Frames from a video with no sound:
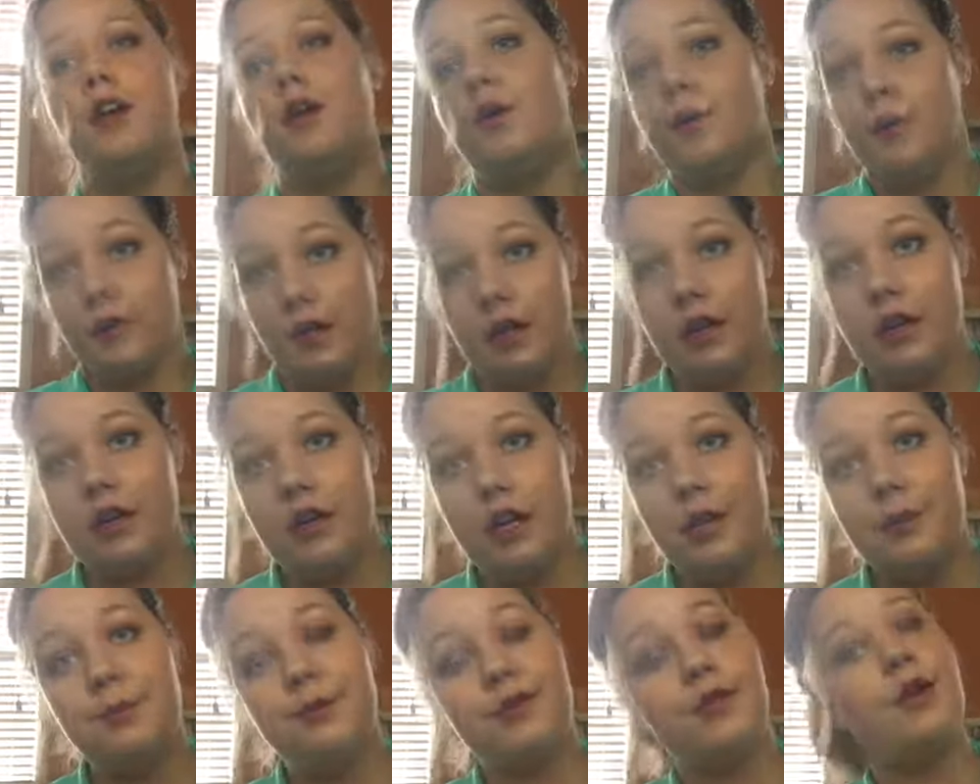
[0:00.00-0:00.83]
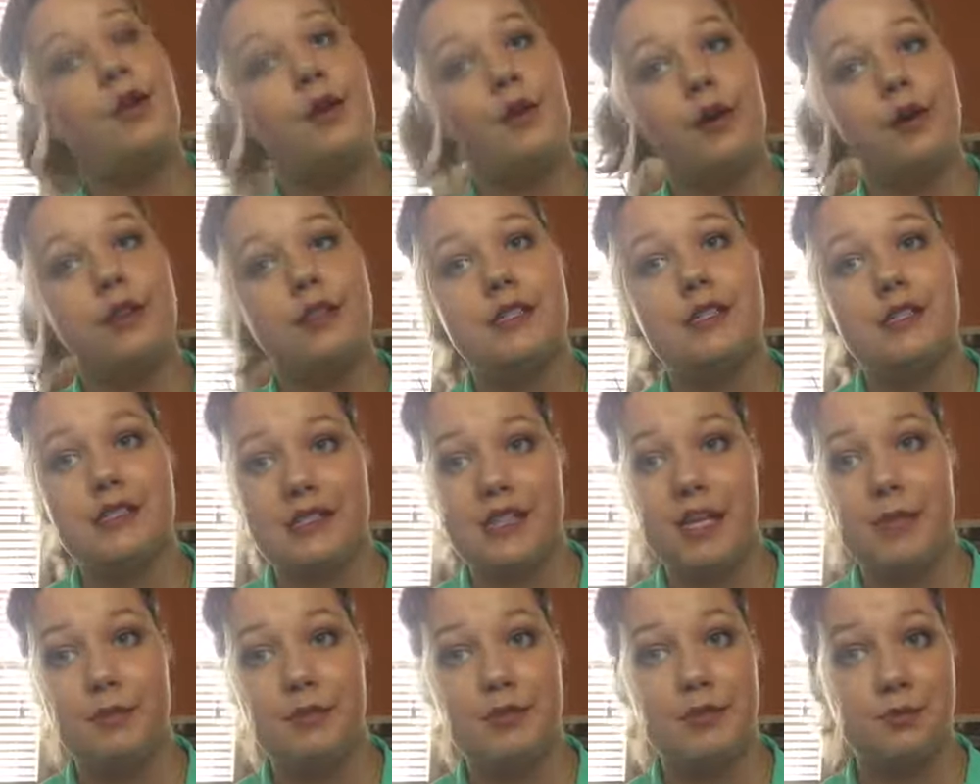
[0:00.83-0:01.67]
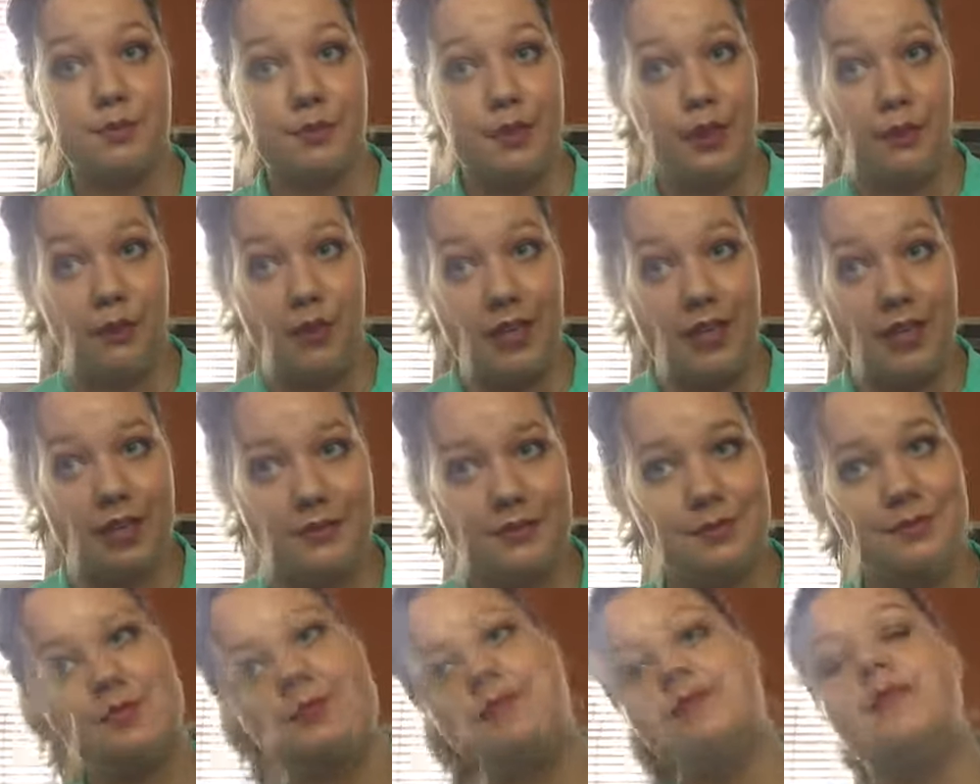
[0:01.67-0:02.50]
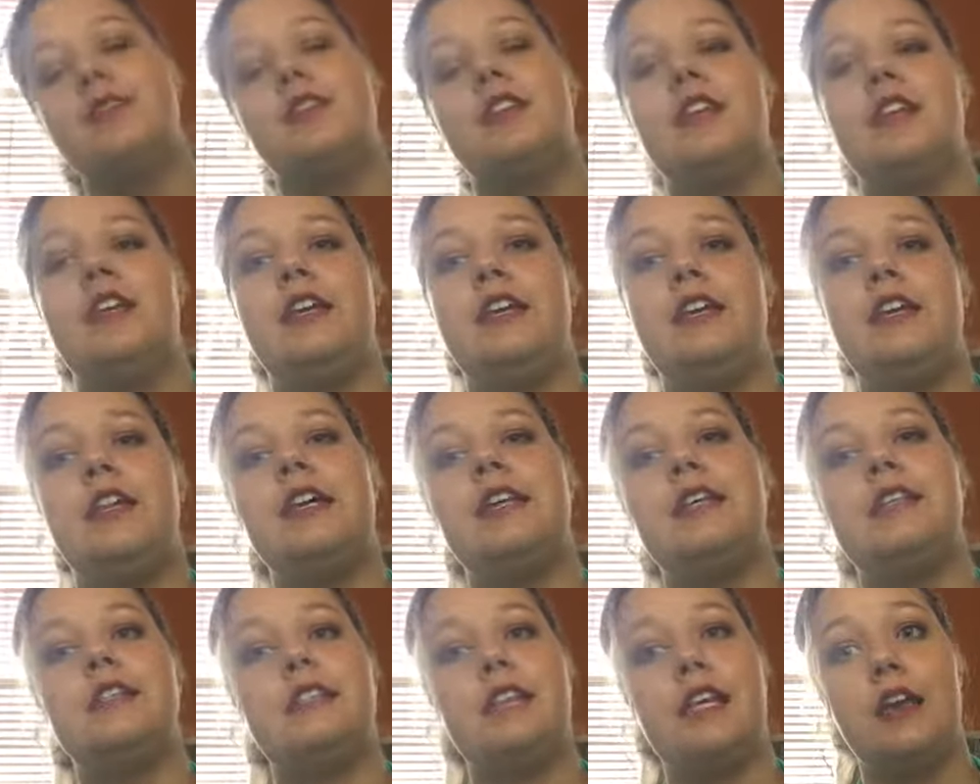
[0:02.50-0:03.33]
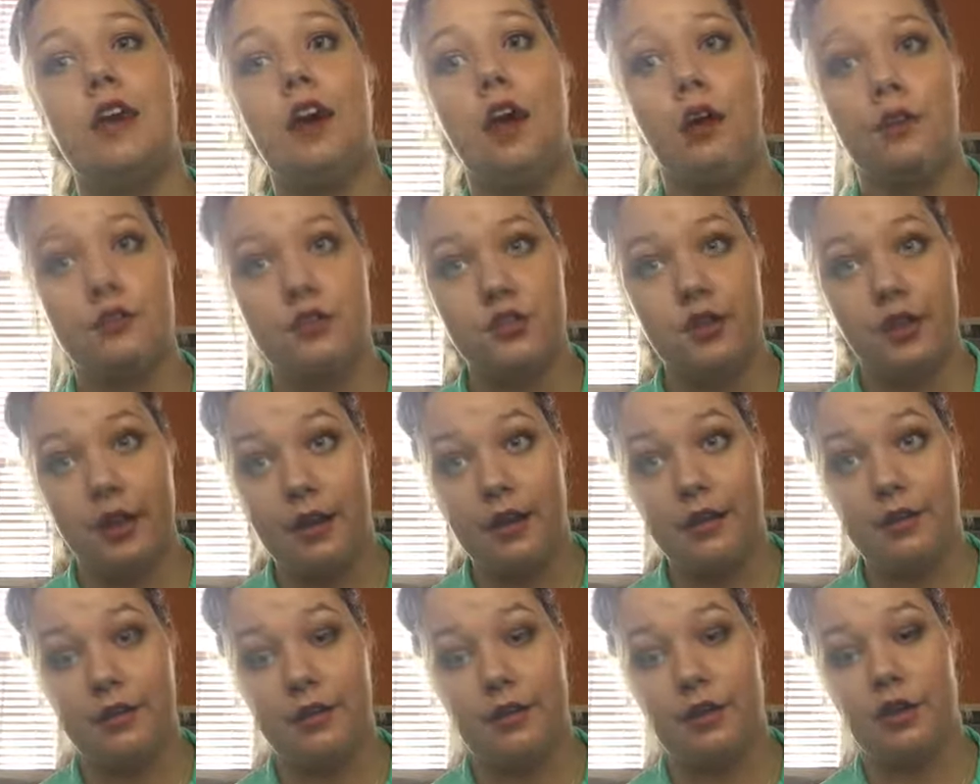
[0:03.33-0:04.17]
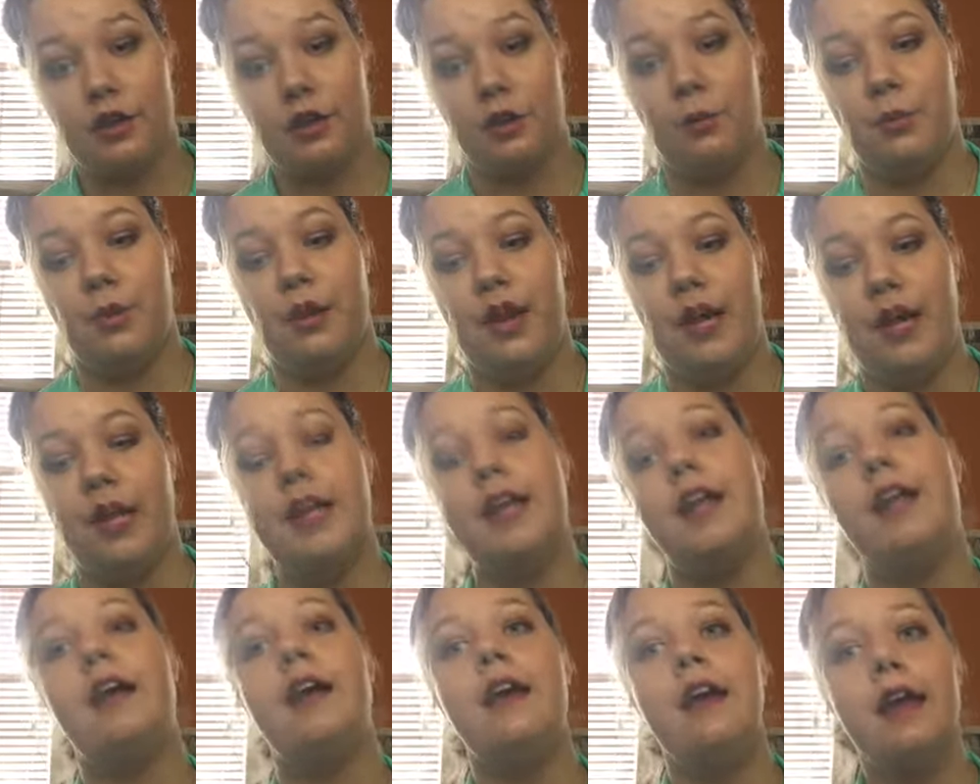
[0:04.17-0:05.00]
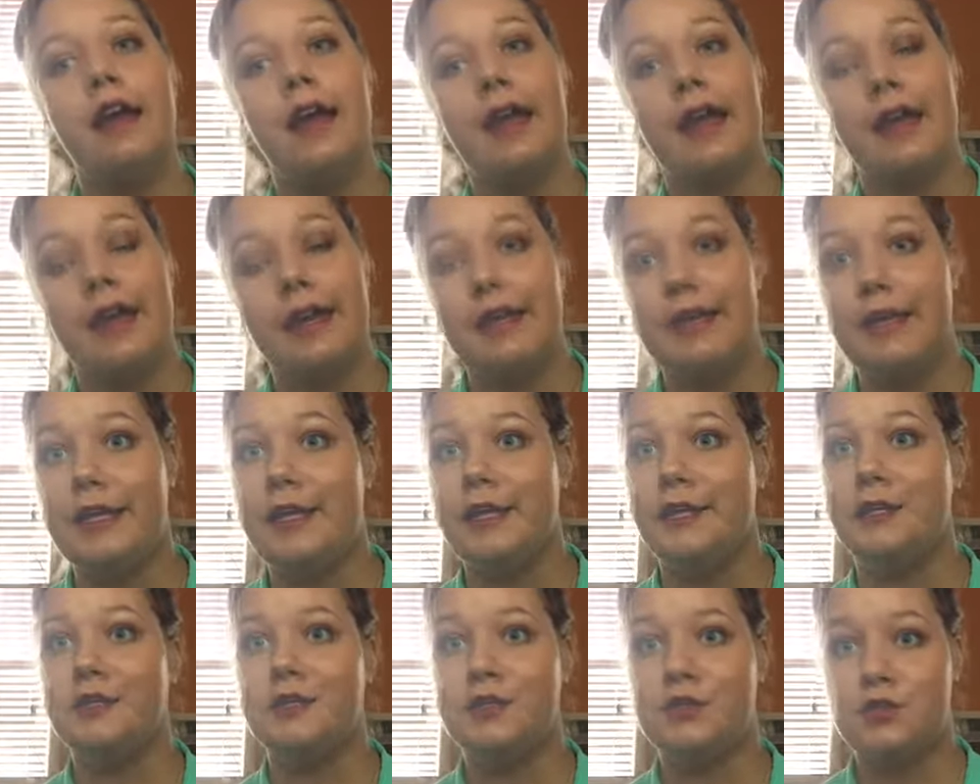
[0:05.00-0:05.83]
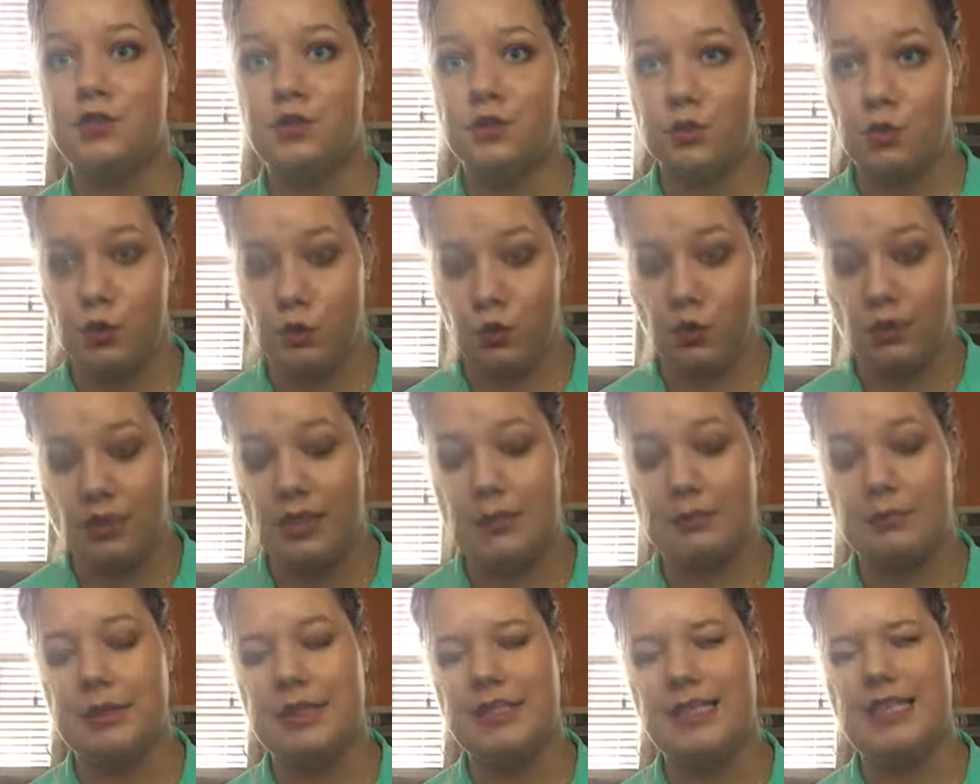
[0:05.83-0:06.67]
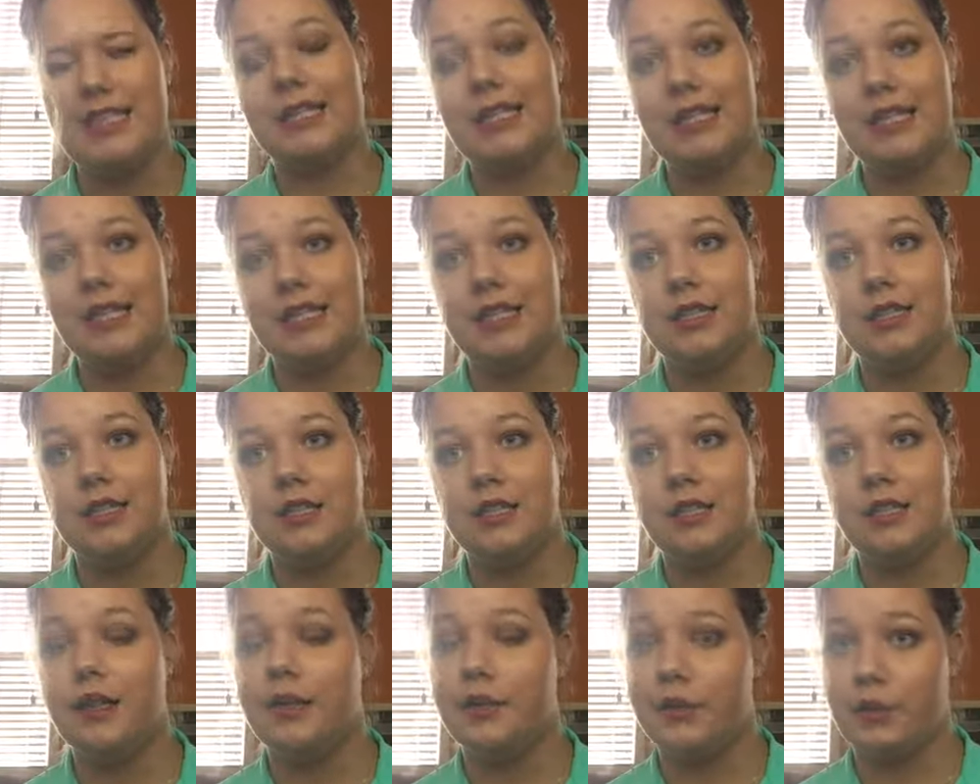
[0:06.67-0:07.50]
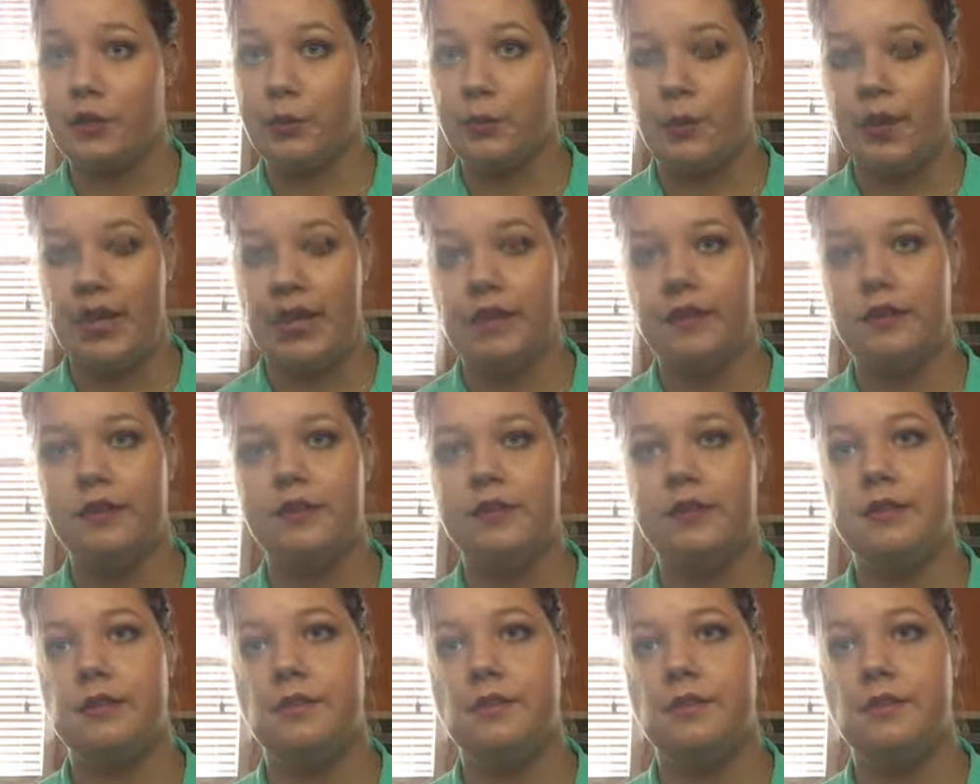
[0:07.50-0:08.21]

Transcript: We ended up with a horse. His name is Brody. He is a off-track thoroughbred and extremely underweight.